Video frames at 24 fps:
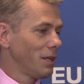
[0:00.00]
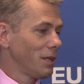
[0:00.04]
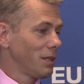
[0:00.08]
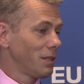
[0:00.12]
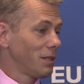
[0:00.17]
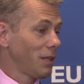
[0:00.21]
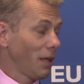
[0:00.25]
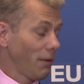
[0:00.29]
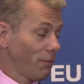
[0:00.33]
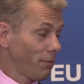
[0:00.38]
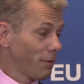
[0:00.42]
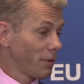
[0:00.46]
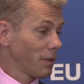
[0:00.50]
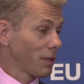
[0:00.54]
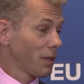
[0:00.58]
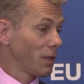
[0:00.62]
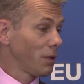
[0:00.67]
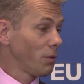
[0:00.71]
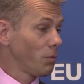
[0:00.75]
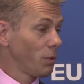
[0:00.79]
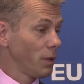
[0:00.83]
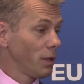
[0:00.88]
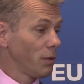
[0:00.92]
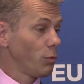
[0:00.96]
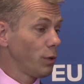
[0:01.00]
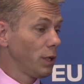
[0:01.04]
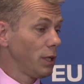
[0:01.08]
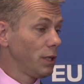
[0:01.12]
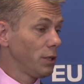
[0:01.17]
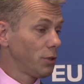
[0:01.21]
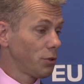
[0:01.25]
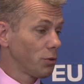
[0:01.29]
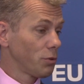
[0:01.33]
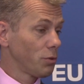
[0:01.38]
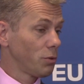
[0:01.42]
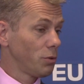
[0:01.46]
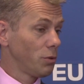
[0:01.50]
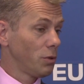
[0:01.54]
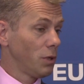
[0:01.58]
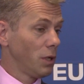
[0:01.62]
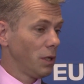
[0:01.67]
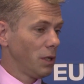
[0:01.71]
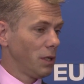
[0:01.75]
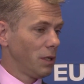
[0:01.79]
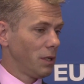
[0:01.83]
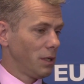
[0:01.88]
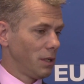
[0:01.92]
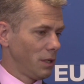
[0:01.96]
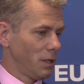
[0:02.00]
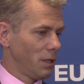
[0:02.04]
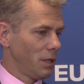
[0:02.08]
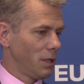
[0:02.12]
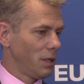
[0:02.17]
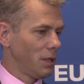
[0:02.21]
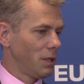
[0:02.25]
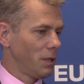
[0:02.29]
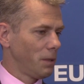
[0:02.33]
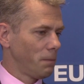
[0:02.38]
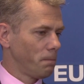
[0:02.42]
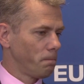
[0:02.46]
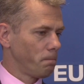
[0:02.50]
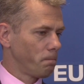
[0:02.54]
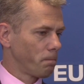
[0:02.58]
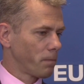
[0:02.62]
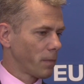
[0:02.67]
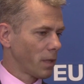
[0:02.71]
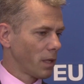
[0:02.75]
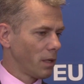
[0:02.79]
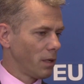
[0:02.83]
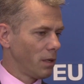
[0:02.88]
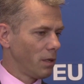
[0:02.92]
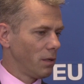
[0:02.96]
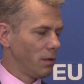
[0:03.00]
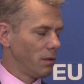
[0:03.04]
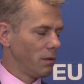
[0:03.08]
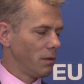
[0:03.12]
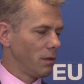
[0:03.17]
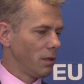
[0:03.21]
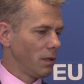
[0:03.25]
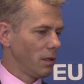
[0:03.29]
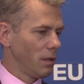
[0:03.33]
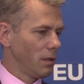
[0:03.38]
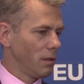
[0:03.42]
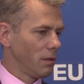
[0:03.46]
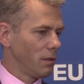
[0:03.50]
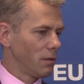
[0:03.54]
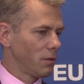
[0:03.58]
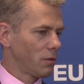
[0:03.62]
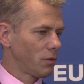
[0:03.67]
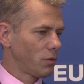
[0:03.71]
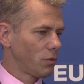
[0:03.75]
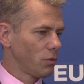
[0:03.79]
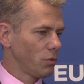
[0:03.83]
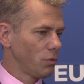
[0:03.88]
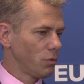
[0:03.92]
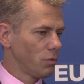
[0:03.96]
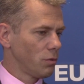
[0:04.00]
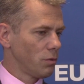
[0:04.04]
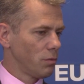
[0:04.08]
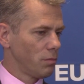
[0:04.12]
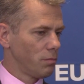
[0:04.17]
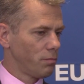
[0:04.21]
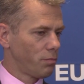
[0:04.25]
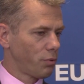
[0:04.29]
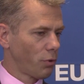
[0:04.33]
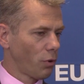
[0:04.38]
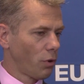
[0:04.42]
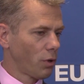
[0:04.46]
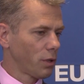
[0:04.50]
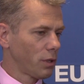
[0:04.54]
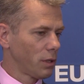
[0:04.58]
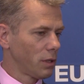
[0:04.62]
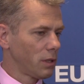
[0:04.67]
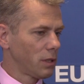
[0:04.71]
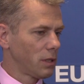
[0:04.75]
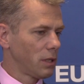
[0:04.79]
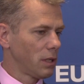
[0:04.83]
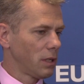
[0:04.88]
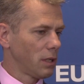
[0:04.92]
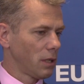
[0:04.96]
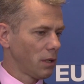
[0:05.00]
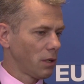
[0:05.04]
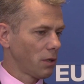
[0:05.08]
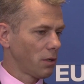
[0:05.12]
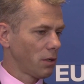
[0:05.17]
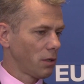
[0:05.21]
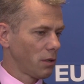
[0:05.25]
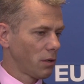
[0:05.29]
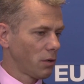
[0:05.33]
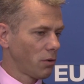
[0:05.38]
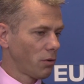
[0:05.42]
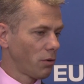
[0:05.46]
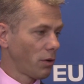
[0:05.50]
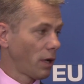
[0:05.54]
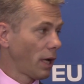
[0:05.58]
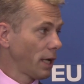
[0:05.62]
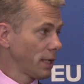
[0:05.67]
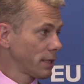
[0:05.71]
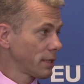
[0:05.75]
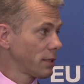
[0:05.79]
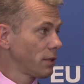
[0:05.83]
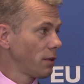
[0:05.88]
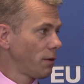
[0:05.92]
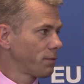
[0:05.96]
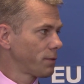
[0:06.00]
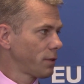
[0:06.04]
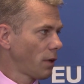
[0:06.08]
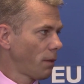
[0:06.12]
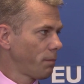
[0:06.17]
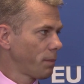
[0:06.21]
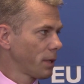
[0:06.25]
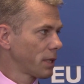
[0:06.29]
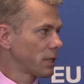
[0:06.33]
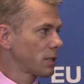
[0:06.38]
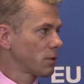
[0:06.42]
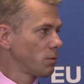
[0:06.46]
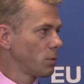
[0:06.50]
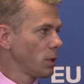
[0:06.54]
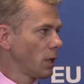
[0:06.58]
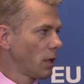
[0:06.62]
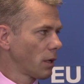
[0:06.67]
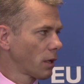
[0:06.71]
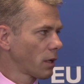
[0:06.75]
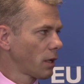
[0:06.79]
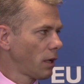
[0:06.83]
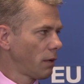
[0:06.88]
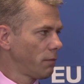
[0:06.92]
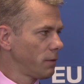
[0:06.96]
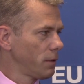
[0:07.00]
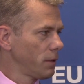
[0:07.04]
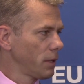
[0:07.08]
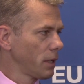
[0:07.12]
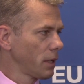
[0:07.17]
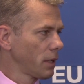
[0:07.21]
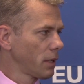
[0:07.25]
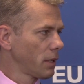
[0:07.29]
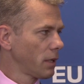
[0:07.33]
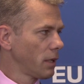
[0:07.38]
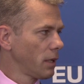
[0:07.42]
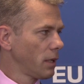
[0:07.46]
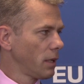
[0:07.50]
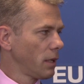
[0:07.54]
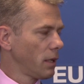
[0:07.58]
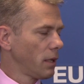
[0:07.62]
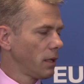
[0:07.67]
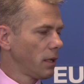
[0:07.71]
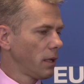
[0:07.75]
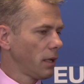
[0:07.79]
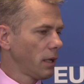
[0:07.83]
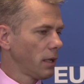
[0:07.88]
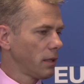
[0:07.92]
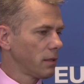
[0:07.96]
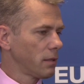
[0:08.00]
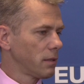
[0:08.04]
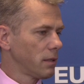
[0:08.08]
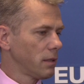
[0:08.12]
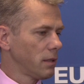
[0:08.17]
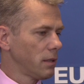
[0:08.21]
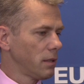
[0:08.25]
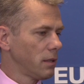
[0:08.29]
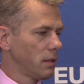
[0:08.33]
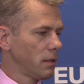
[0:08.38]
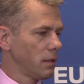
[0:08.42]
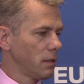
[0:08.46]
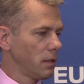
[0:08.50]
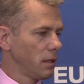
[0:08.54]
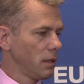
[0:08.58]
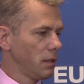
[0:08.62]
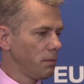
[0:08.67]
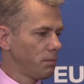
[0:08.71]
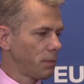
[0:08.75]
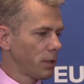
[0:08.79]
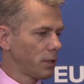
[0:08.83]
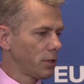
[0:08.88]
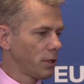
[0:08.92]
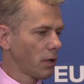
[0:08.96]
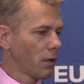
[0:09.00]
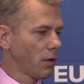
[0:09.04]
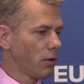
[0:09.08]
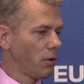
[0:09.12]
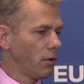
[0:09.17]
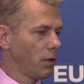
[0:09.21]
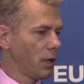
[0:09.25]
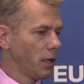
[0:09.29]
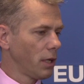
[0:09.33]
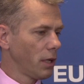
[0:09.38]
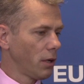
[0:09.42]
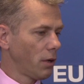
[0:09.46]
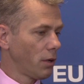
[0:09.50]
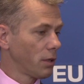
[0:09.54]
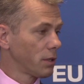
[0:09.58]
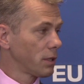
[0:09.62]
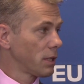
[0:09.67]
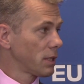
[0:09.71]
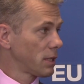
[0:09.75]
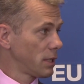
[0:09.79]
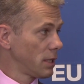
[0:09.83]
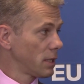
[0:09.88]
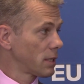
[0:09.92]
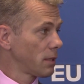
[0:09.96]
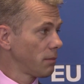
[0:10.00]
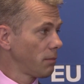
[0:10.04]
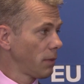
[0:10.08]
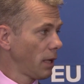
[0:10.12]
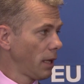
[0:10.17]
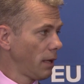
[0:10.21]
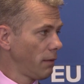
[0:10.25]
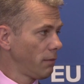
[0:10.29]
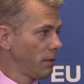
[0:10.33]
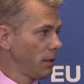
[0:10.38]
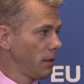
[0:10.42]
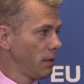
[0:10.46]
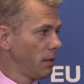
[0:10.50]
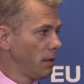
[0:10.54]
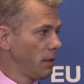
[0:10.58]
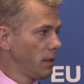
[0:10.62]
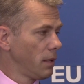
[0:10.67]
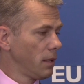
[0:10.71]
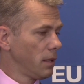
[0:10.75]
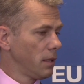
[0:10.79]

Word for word: definitely we, we need to um, to broaden the horizon of topics we are covering and uh, in particularly on the system level.